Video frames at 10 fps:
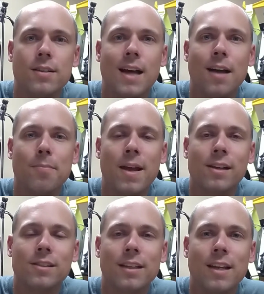Don
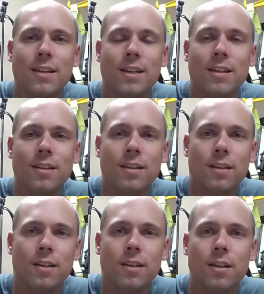McElhaney,
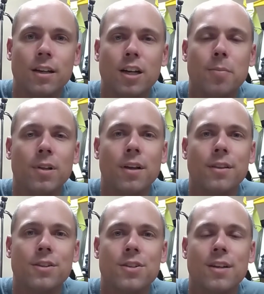a couple
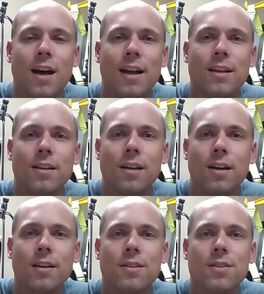others, and I
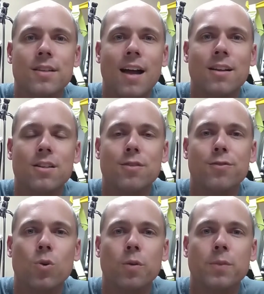uh, decided to
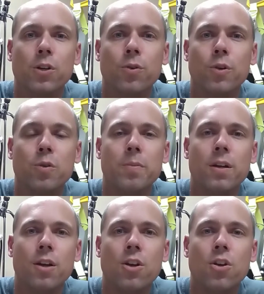form the group
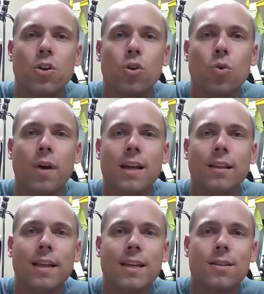Great
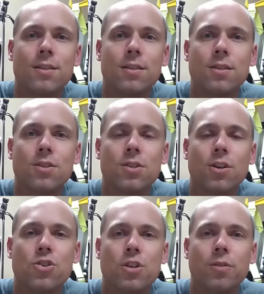Lakes
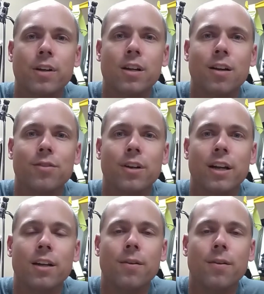Search and Recovery